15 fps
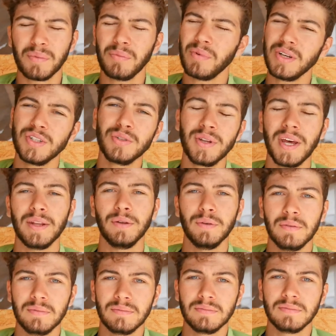what should I
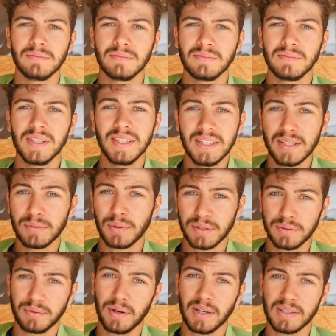do? This is
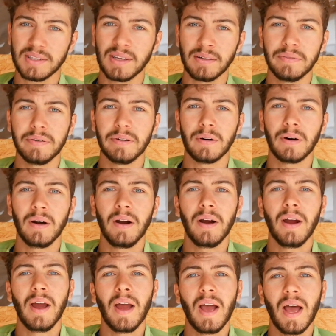what you're asking for.
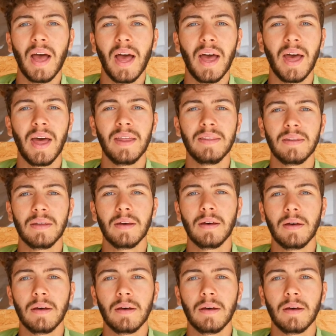And